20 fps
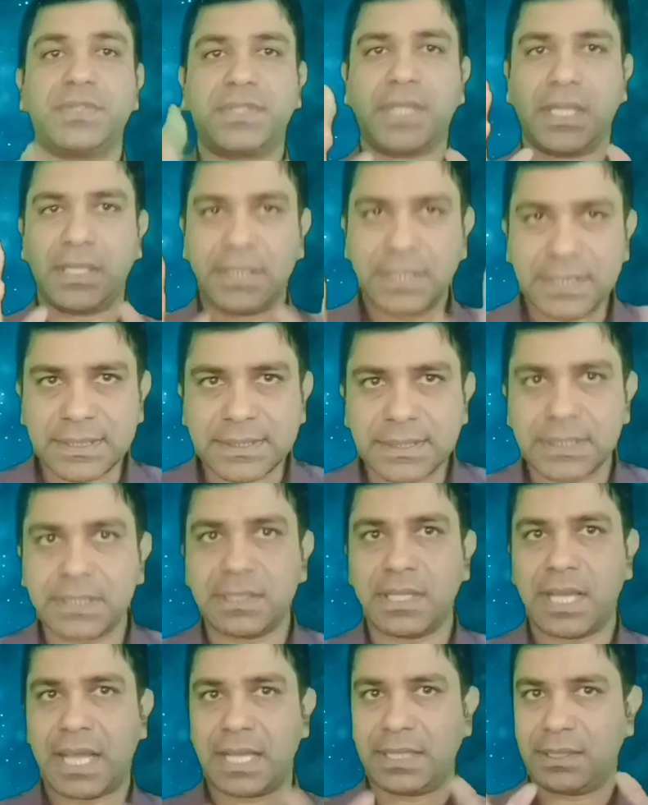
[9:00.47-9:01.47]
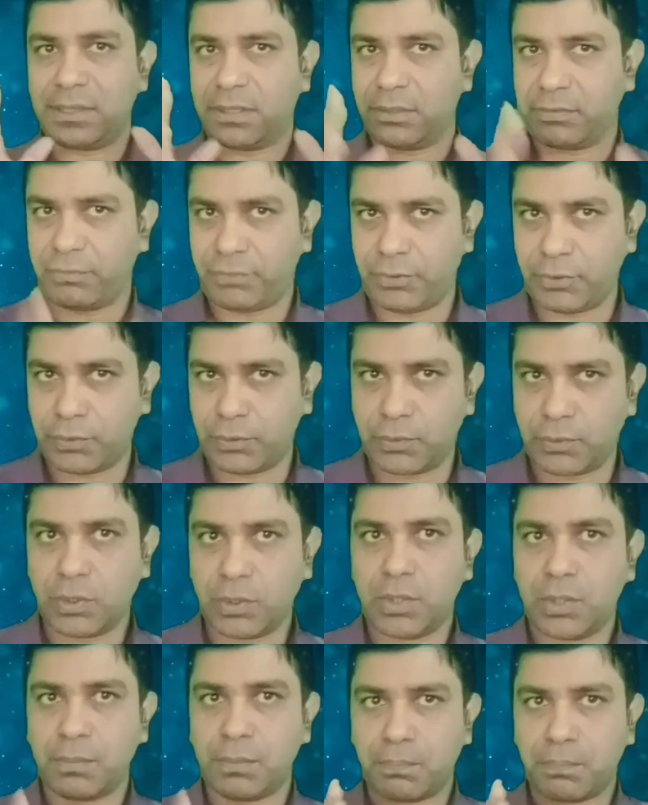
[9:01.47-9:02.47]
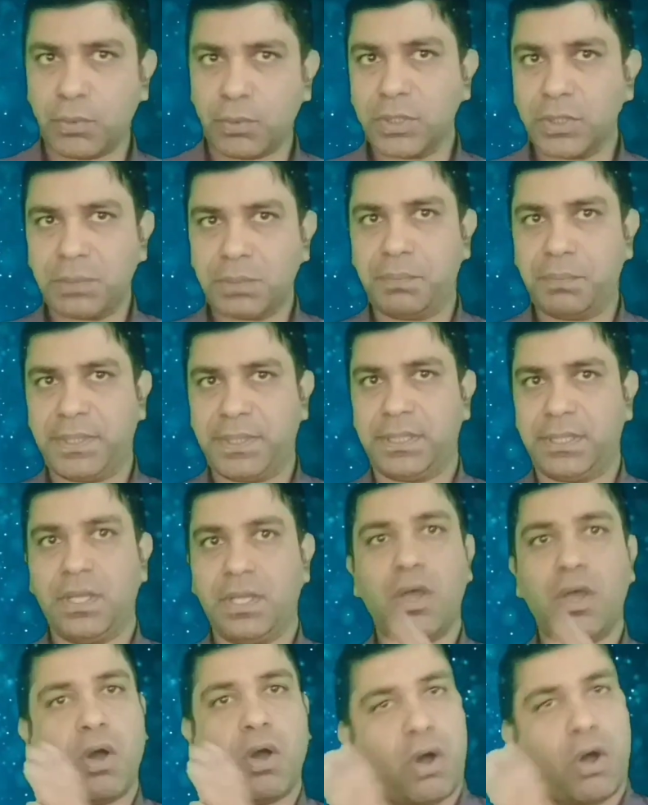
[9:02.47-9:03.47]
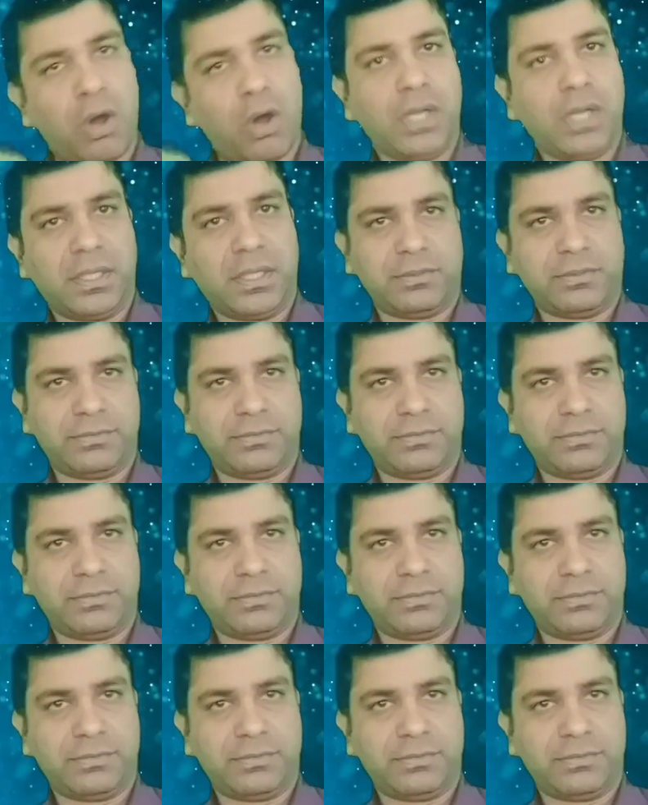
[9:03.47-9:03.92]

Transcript: The little and the few both mean all